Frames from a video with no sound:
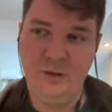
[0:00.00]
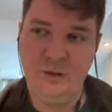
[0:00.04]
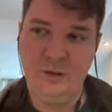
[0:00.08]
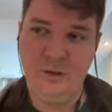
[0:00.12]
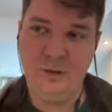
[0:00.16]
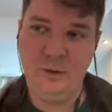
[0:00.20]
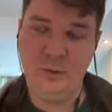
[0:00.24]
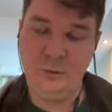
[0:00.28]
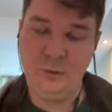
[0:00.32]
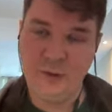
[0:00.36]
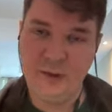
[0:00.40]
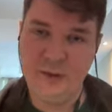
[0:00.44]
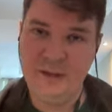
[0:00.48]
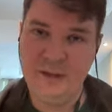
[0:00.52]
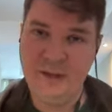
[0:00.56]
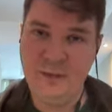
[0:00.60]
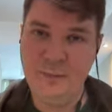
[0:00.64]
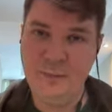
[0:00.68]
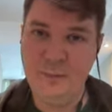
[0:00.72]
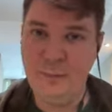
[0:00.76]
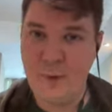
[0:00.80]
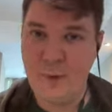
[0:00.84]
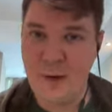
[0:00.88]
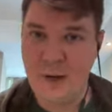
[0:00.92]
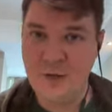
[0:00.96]
already
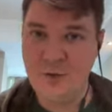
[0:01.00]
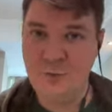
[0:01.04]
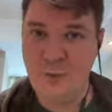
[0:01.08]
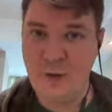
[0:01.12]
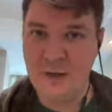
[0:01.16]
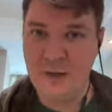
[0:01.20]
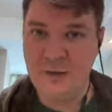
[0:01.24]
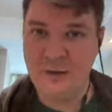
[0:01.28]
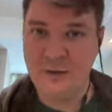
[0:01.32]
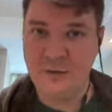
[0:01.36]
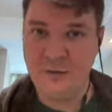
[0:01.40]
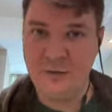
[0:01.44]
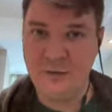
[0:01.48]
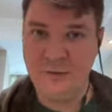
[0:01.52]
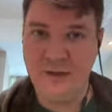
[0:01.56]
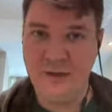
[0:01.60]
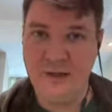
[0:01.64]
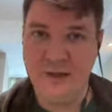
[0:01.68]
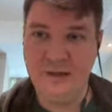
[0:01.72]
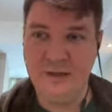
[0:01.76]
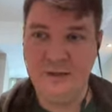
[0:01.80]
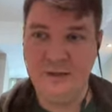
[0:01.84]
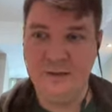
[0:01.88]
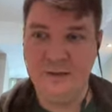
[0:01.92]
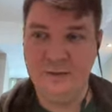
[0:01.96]
much better
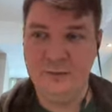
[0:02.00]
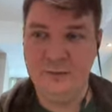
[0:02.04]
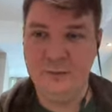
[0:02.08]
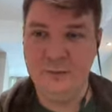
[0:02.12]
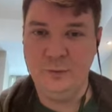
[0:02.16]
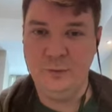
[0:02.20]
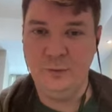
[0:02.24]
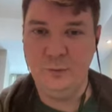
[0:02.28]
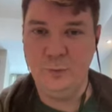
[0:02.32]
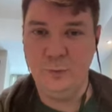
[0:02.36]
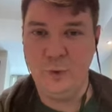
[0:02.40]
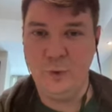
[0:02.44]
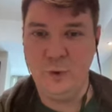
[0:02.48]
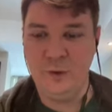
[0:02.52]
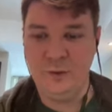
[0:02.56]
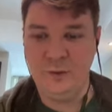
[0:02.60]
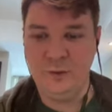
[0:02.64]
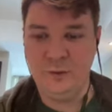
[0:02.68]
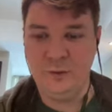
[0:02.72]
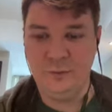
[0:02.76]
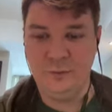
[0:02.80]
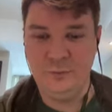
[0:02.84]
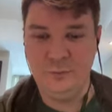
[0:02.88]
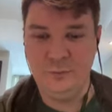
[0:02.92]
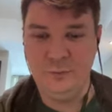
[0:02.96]
than
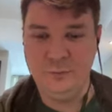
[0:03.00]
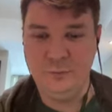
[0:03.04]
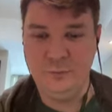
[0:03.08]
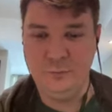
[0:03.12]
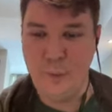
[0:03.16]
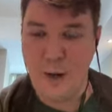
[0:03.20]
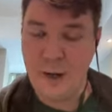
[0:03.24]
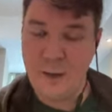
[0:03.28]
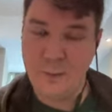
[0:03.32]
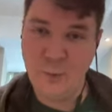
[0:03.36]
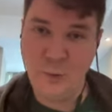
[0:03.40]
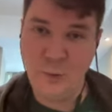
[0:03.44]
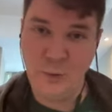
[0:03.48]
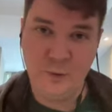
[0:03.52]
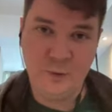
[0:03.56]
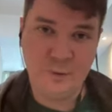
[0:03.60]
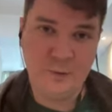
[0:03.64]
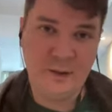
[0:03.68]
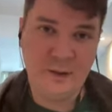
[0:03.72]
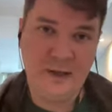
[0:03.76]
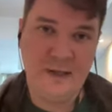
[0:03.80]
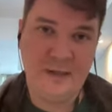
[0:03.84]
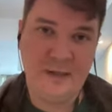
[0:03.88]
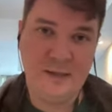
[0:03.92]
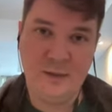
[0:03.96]
what MacBook
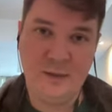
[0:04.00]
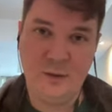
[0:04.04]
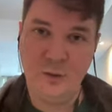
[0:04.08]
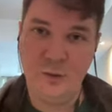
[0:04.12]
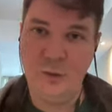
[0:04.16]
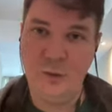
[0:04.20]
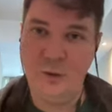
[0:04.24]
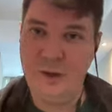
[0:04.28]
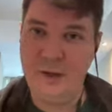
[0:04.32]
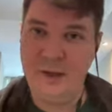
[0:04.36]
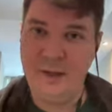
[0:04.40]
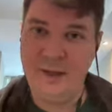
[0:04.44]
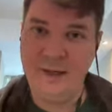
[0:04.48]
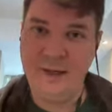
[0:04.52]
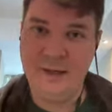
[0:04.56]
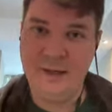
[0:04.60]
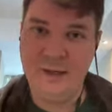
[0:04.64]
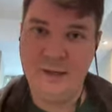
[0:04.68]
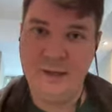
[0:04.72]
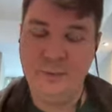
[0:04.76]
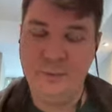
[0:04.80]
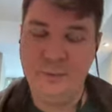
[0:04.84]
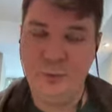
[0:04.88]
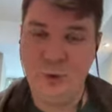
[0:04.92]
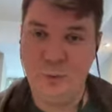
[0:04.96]
has or any other
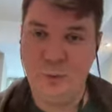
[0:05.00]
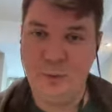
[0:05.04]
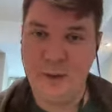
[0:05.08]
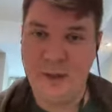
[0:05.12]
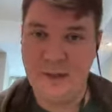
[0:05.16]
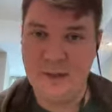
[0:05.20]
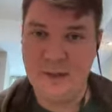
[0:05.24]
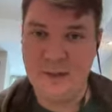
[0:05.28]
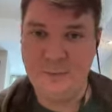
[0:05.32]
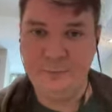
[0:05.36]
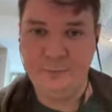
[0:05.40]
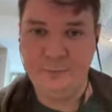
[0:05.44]
laptop has